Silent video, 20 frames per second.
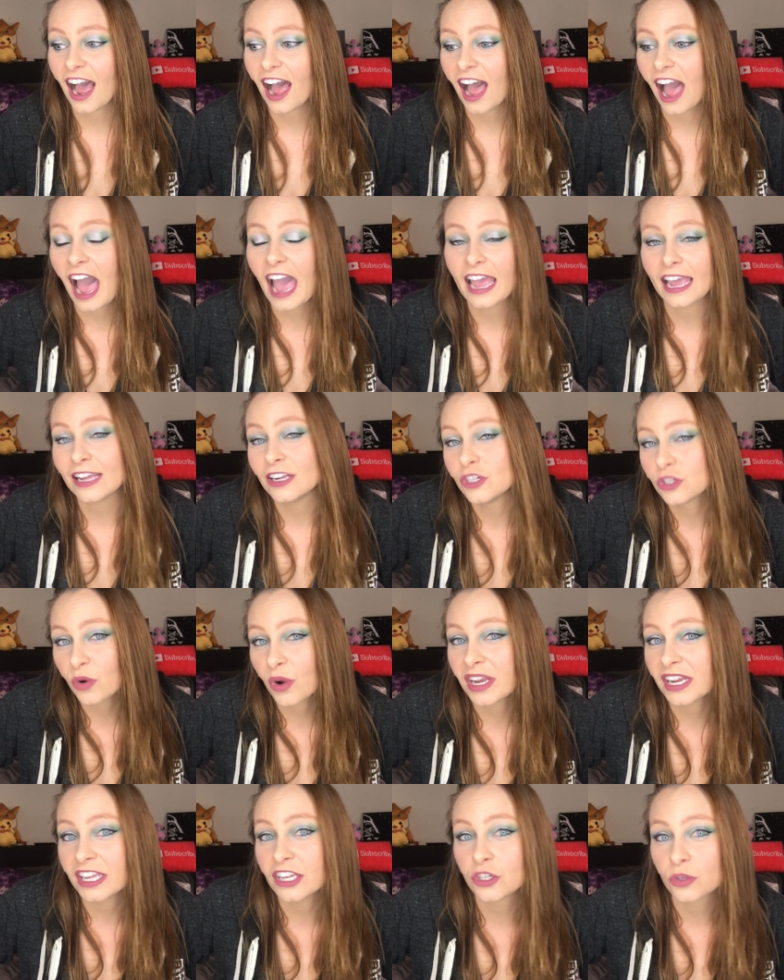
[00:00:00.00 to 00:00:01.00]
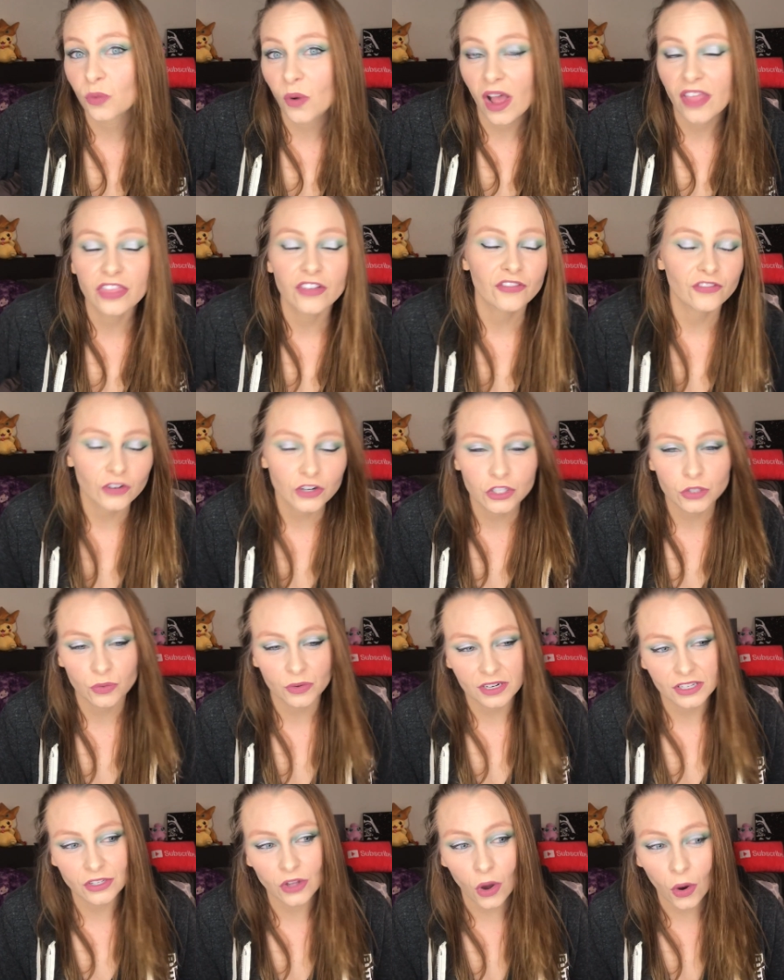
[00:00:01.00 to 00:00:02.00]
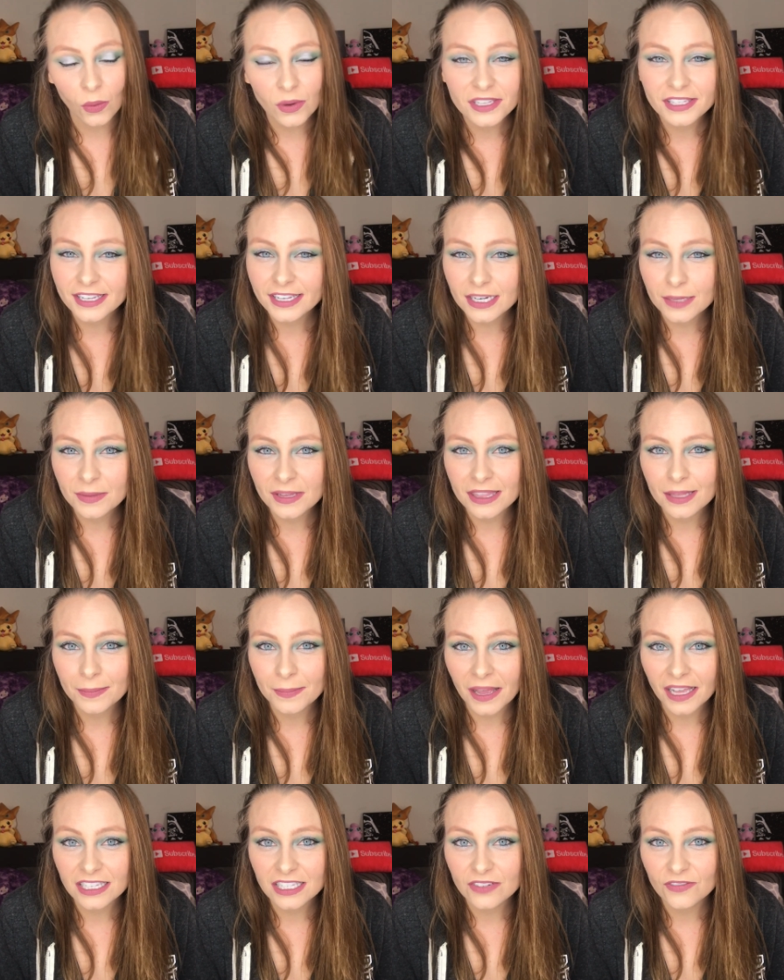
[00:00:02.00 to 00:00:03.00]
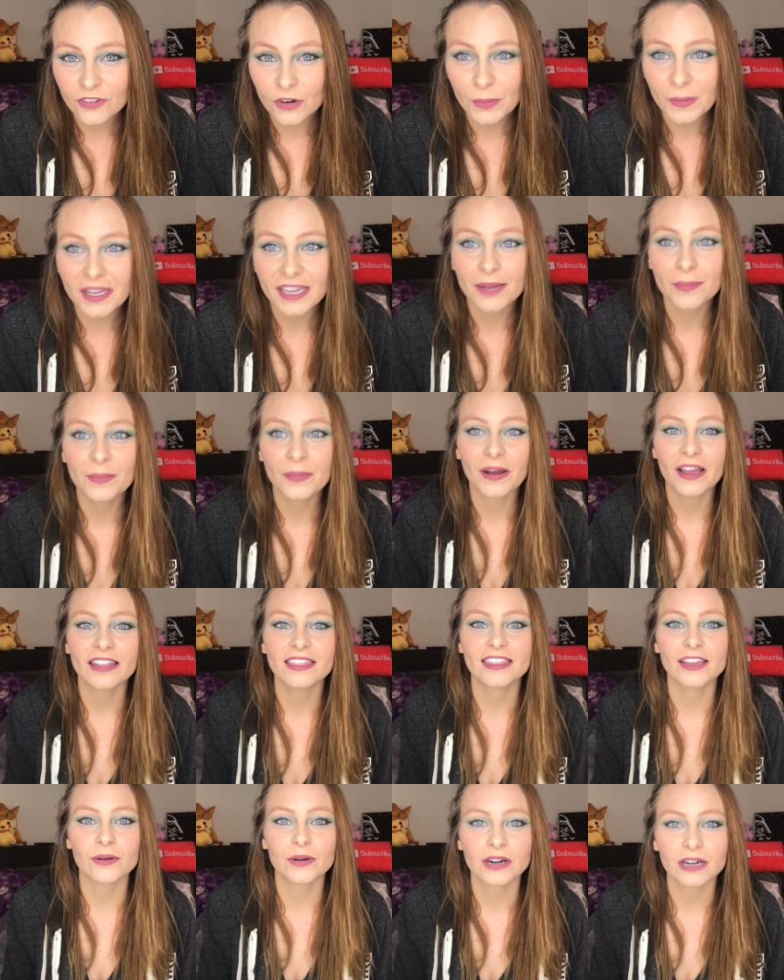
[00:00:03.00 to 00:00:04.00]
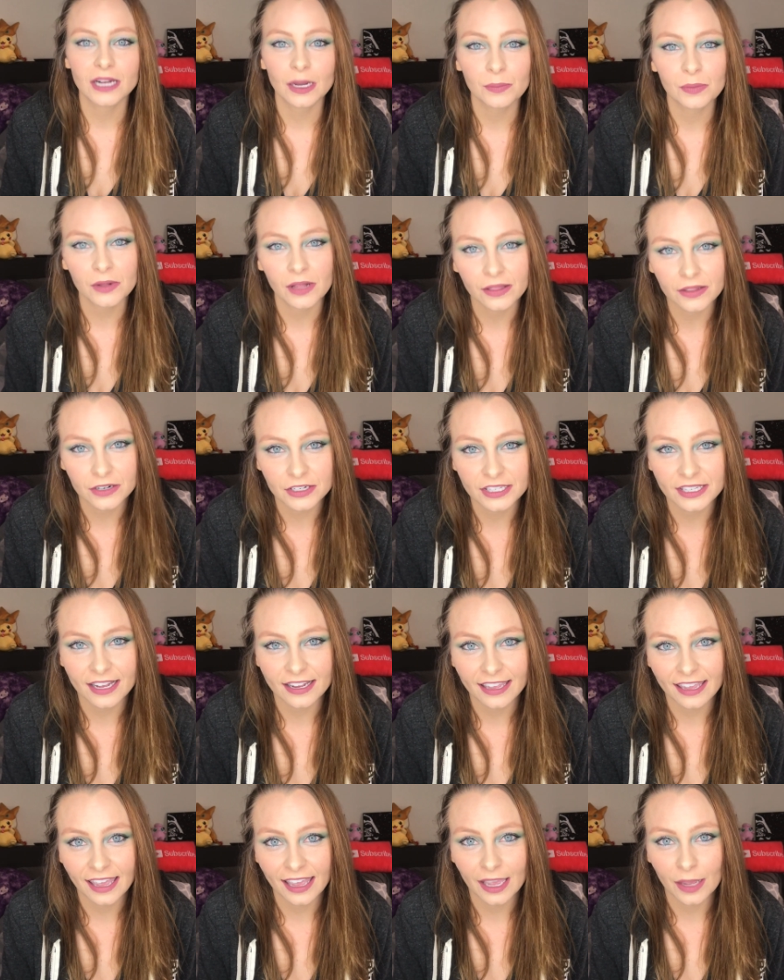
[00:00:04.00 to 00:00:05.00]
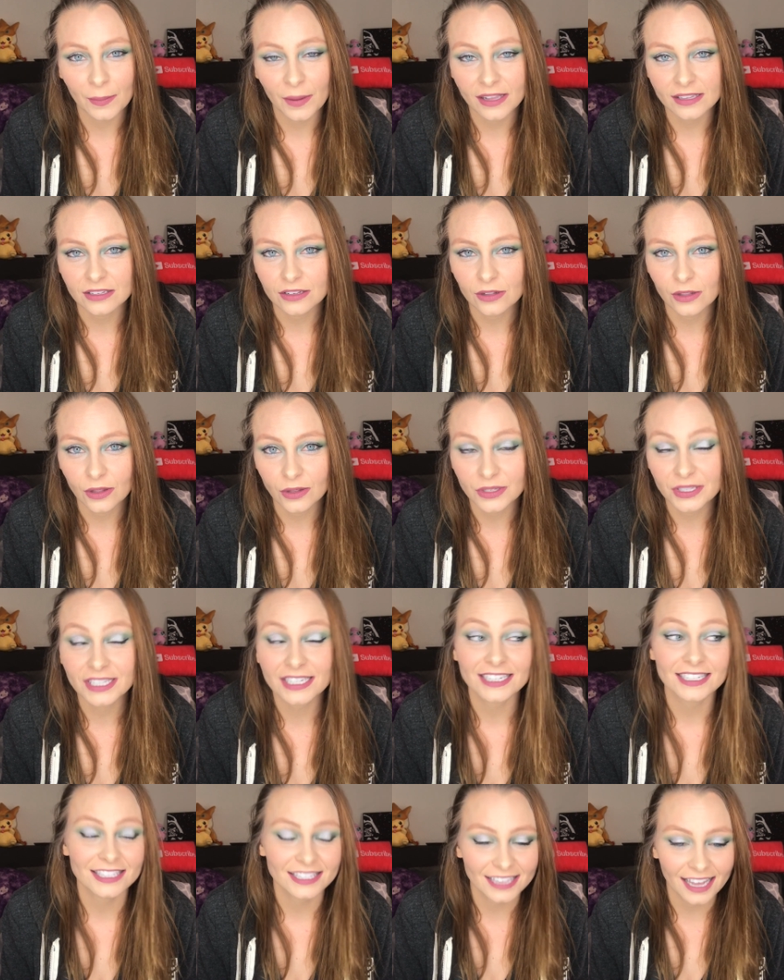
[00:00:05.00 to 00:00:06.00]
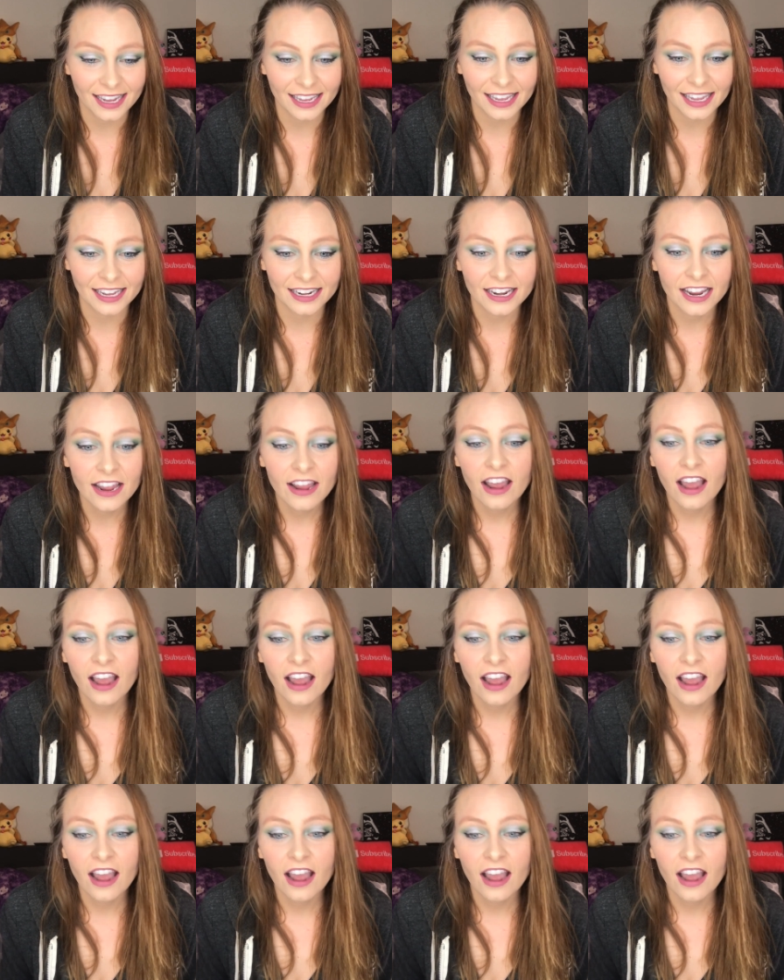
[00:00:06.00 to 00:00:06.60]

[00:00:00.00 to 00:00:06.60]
I enjoyed each one. The first one is always going to be the best for me, but there were a couple others that came as a close second.